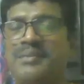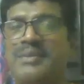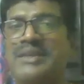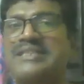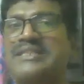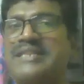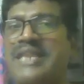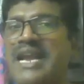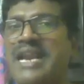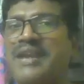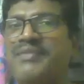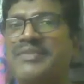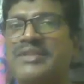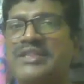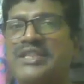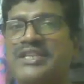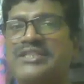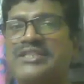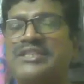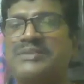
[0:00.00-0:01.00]
Please stand
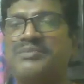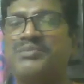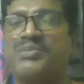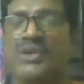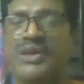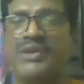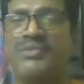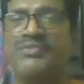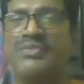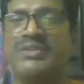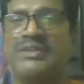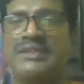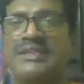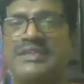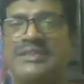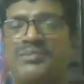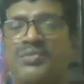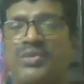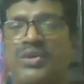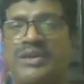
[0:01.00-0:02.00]
with us, pray for
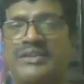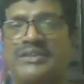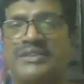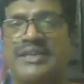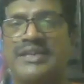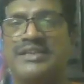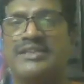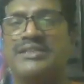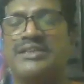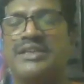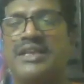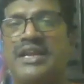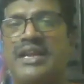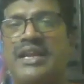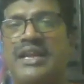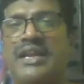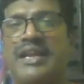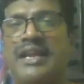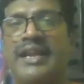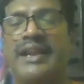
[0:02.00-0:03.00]
these projects,
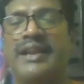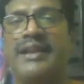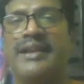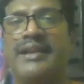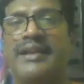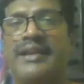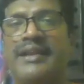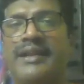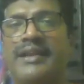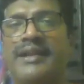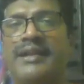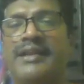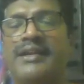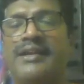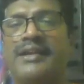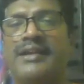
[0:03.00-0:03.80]
and uh,